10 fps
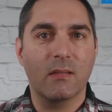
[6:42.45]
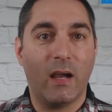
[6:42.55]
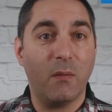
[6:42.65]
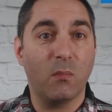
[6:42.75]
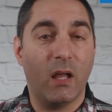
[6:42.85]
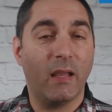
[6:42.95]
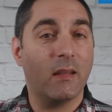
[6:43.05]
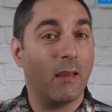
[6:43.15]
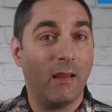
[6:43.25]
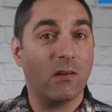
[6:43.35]

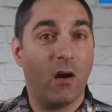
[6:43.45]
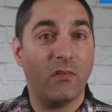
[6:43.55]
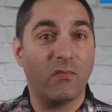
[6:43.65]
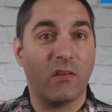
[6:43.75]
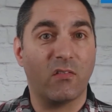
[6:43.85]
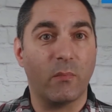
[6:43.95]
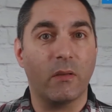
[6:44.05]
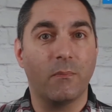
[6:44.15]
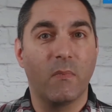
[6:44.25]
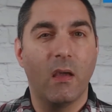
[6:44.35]
timeline, and cost
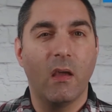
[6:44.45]
estimate.